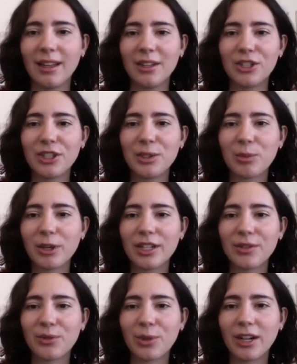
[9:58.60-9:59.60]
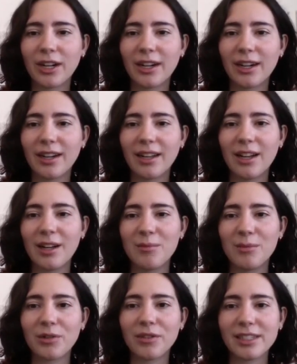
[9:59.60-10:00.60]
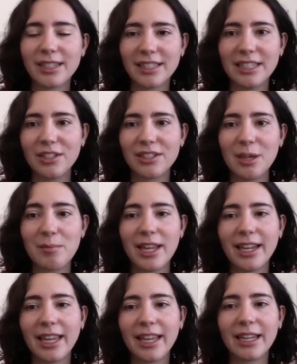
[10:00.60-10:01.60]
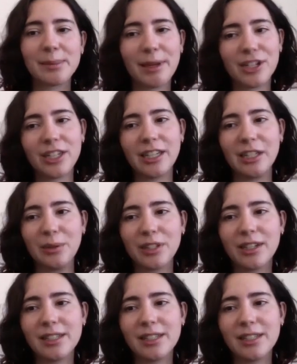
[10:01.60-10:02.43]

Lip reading: She's worked for over 6 years on Medicaid expansion in Utah